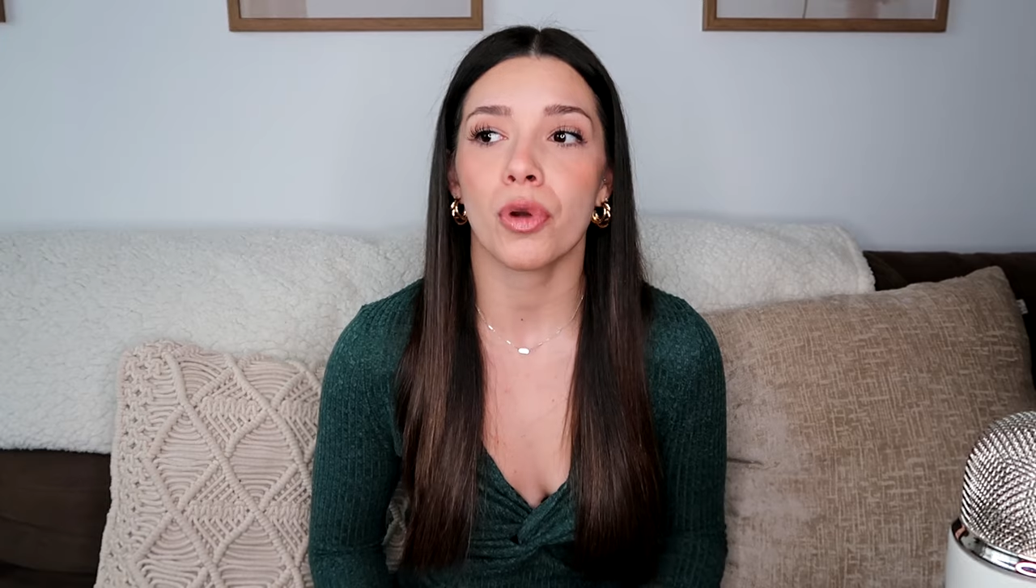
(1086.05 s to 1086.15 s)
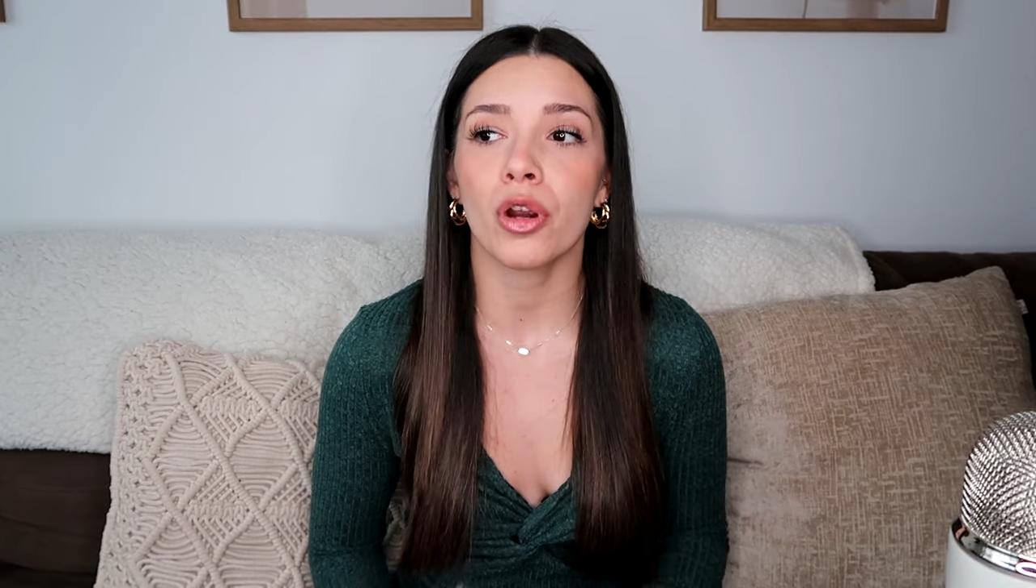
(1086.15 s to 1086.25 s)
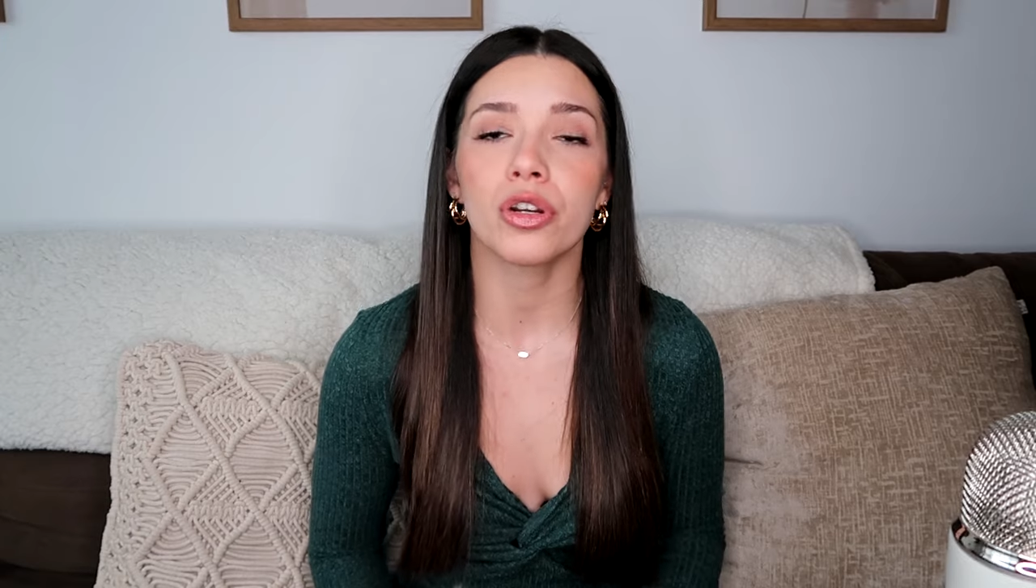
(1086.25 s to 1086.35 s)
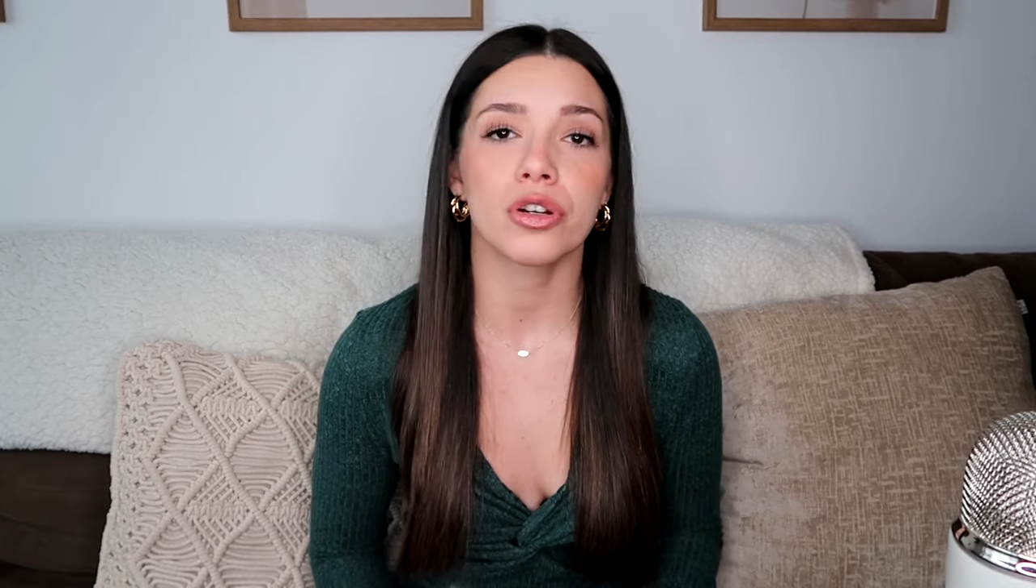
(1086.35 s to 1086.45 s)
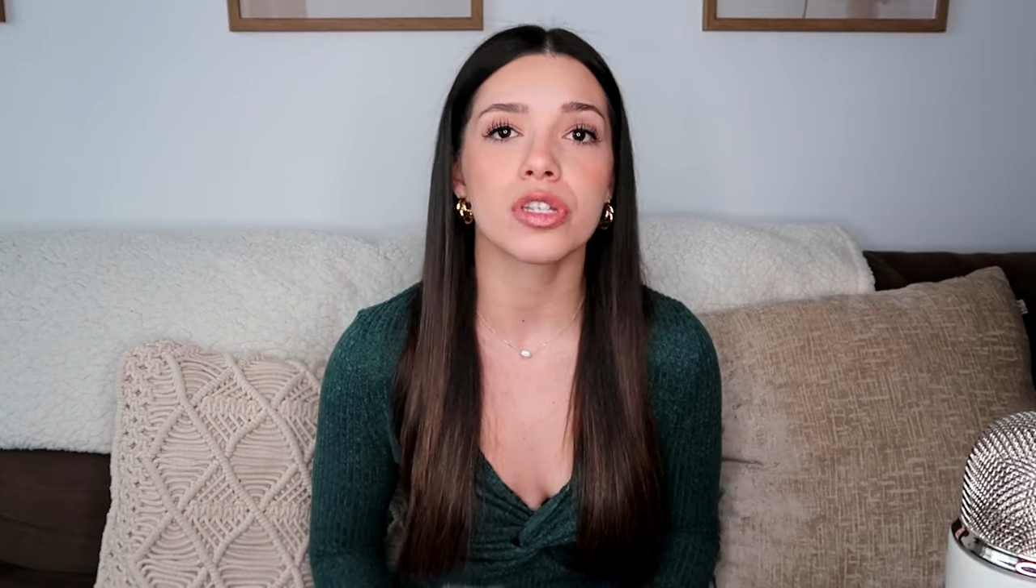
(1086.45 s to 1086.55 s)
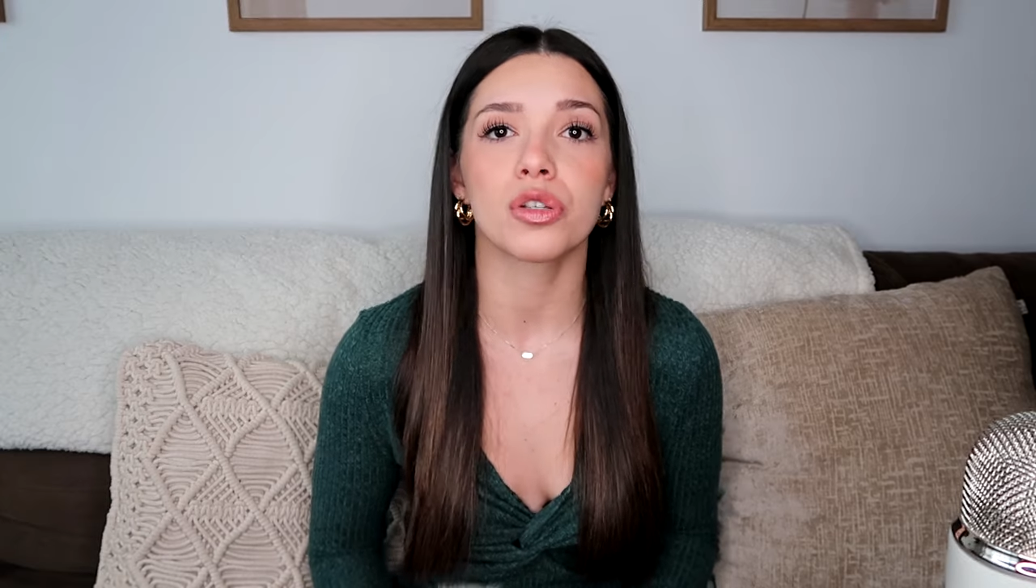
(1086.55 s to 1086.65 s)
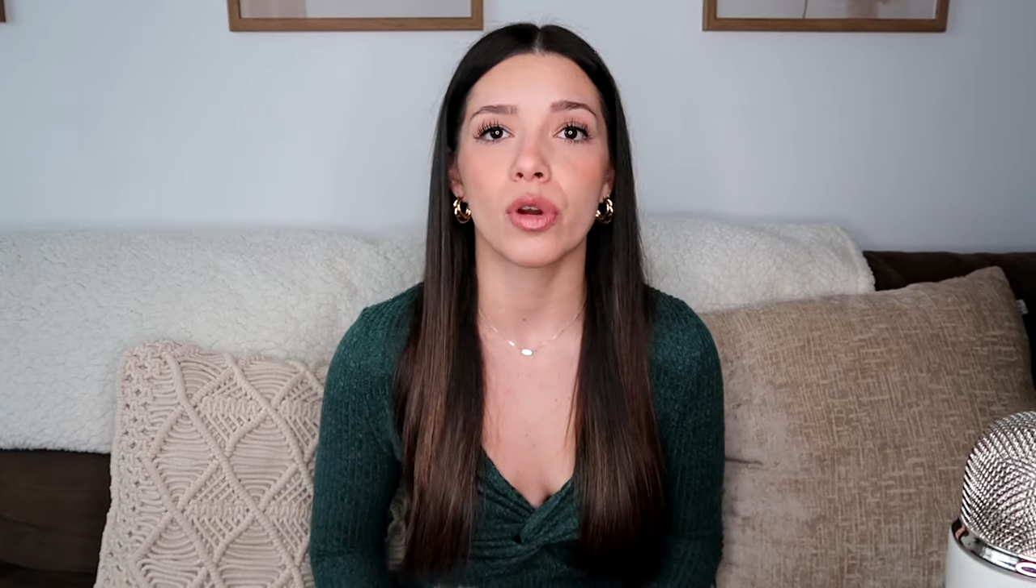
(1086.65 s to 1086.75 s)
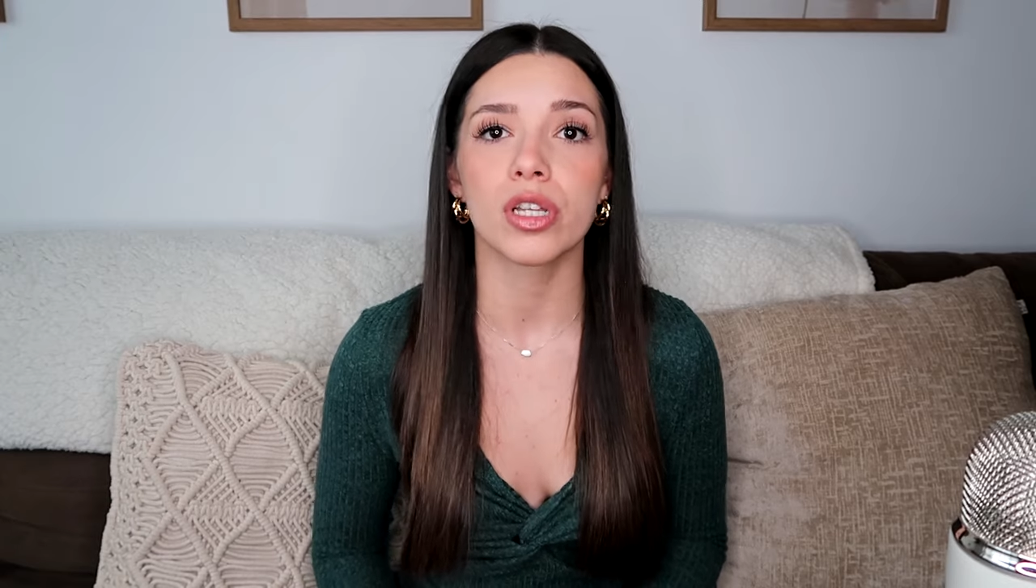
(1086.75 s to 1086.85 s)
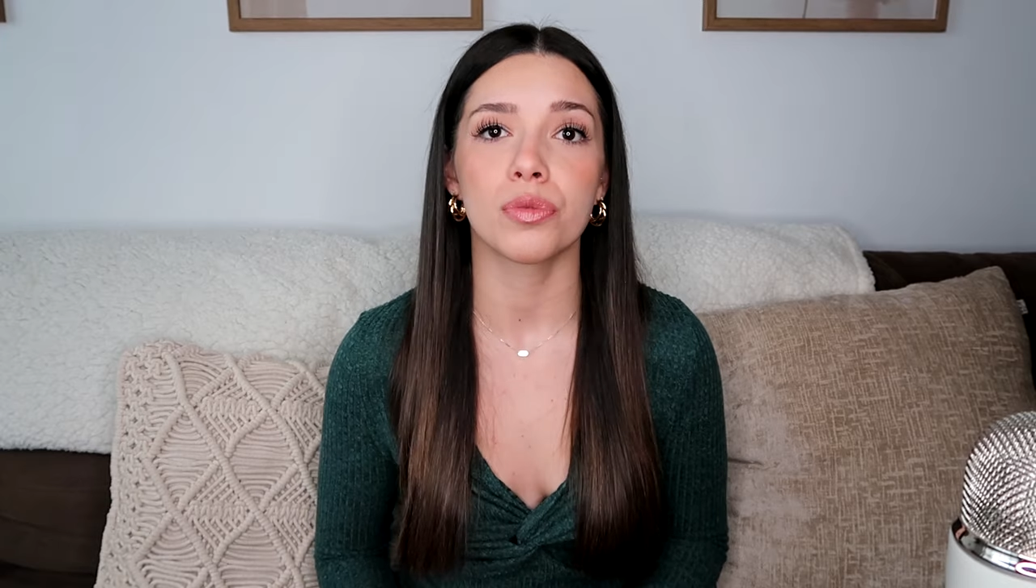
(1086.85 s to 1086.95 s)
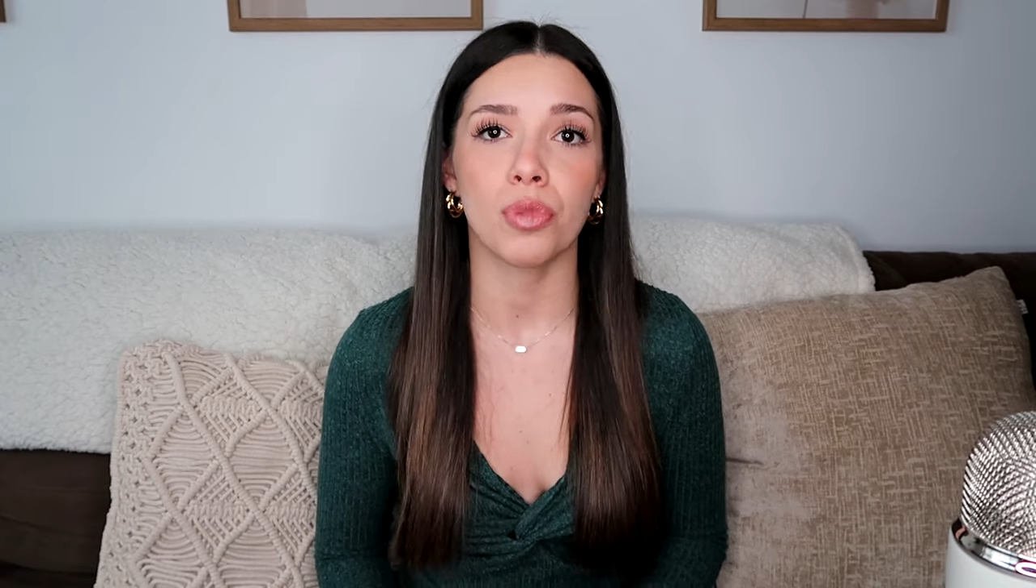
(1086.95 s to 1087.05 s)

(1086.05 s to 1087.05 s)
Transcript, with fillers: partner is going to